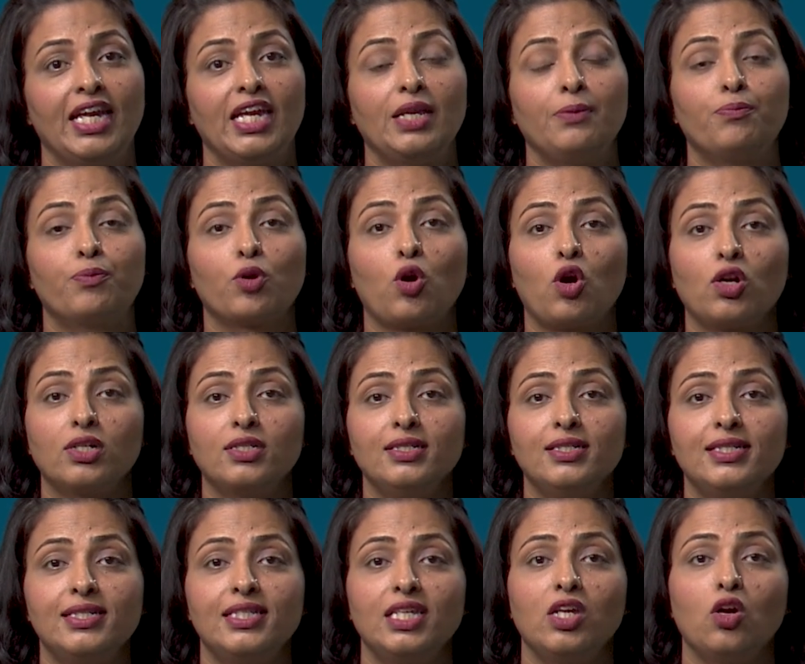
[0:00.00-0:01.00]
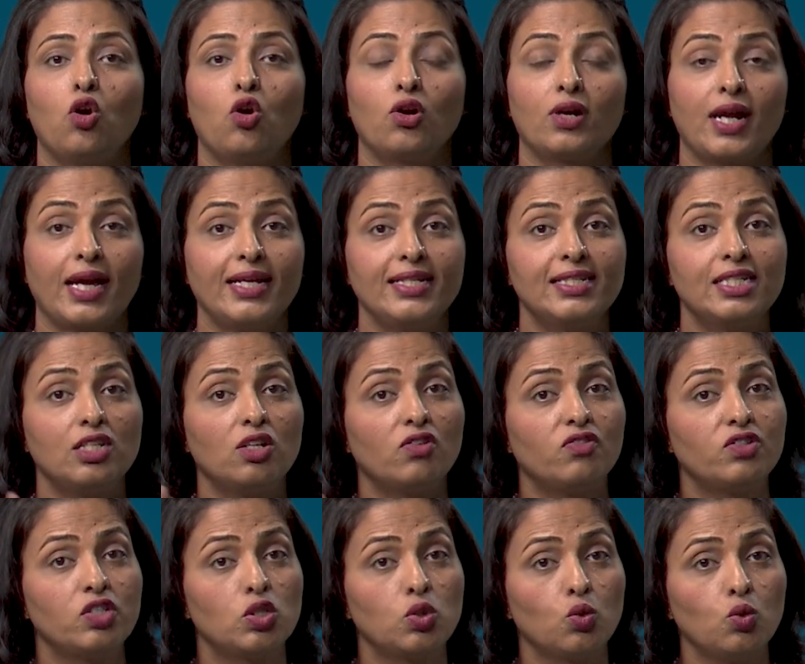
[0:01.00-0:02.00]
It broadens the horizon of
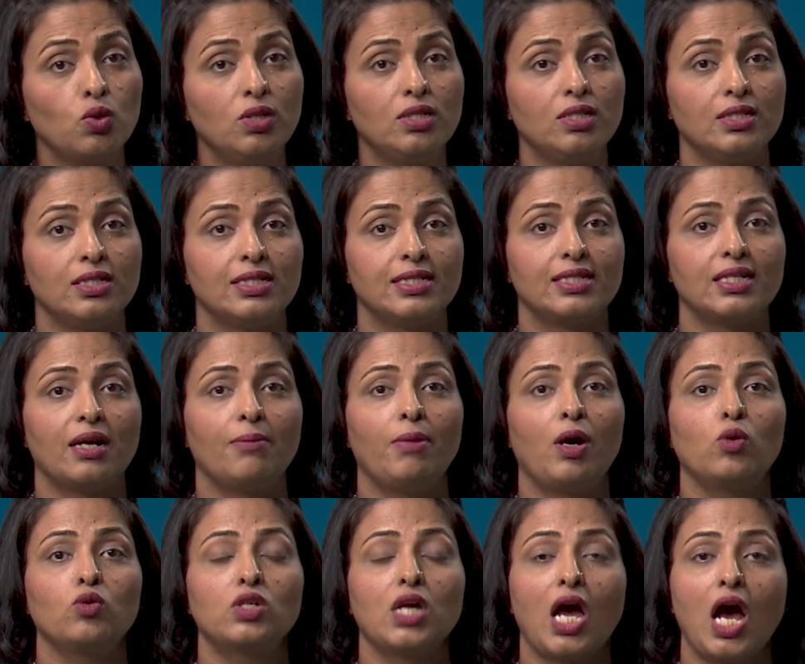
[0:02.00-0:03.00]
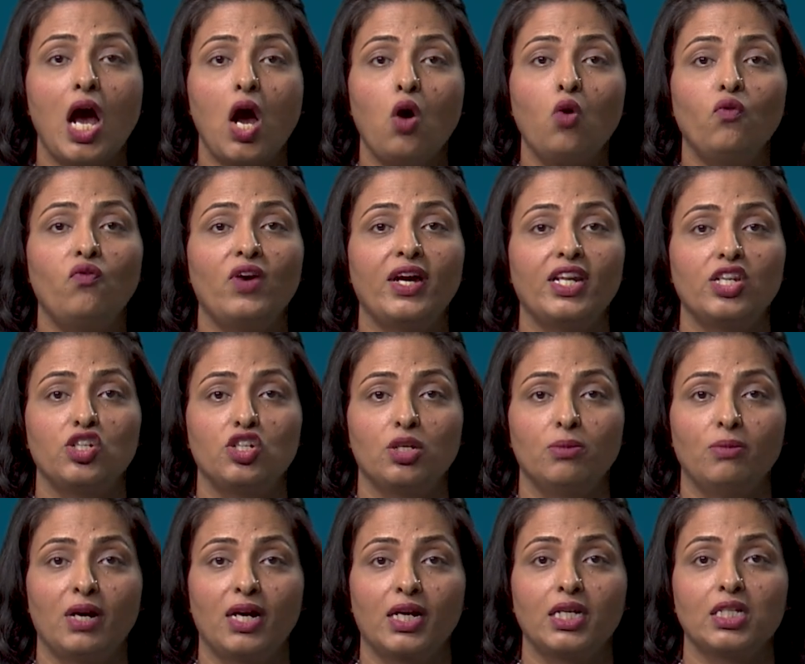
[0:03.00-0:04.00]
students about how financial
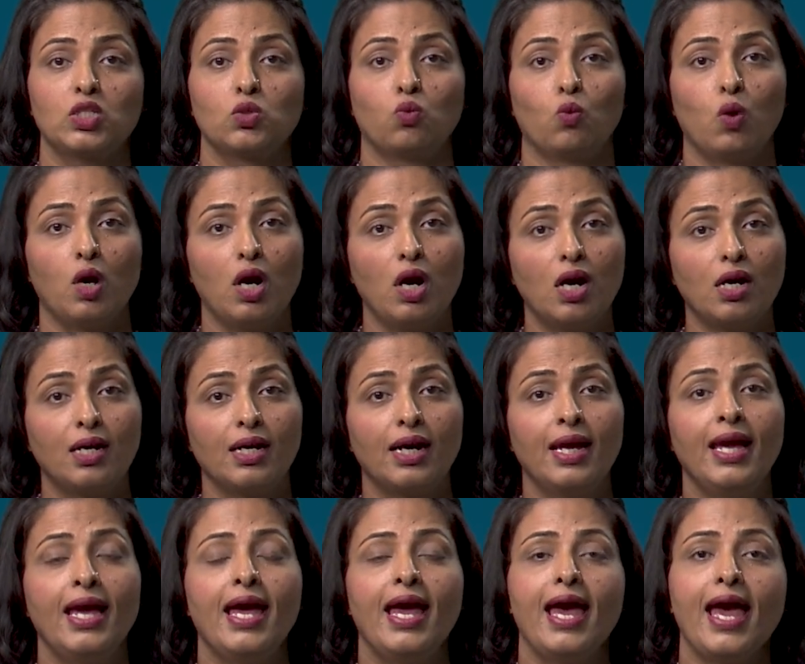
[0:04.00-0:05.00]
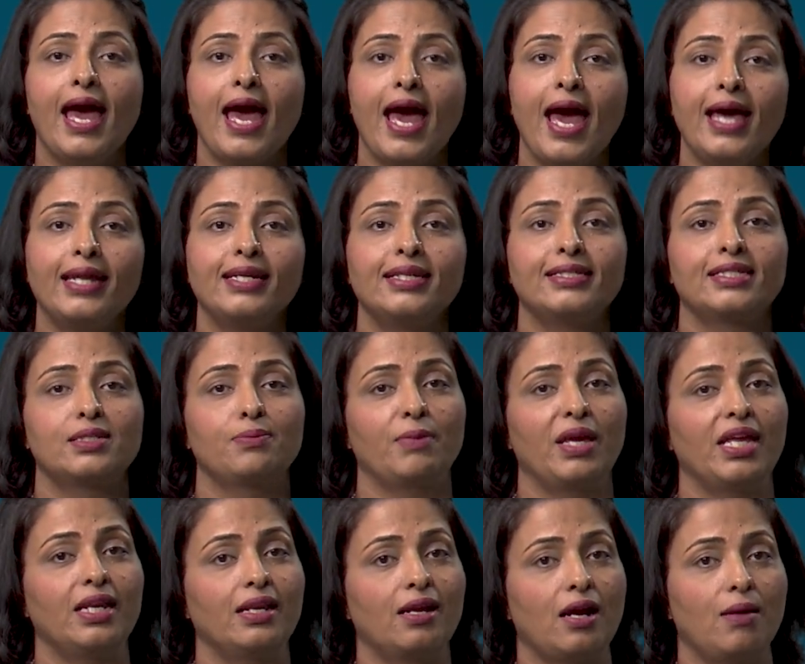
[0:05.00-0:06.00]
markets work and its
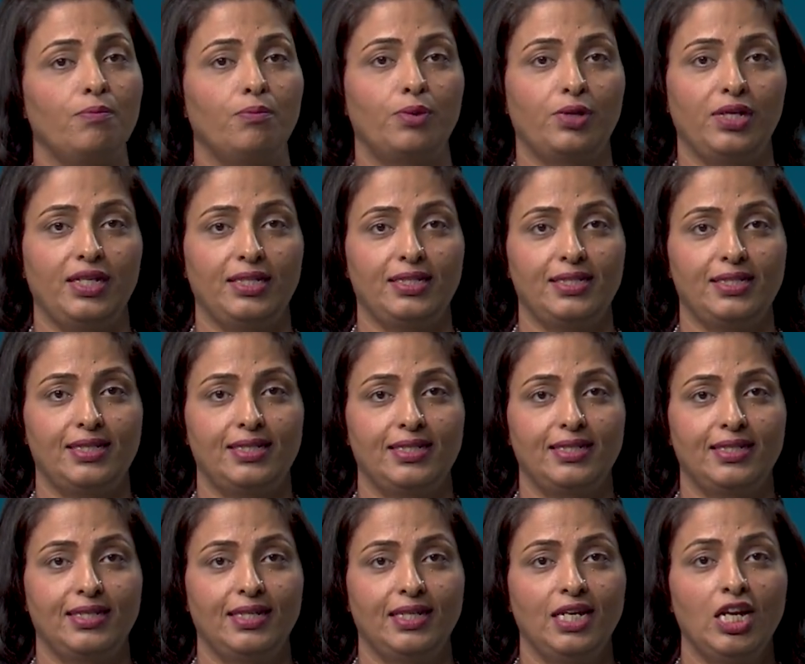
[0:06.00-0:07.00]
main components.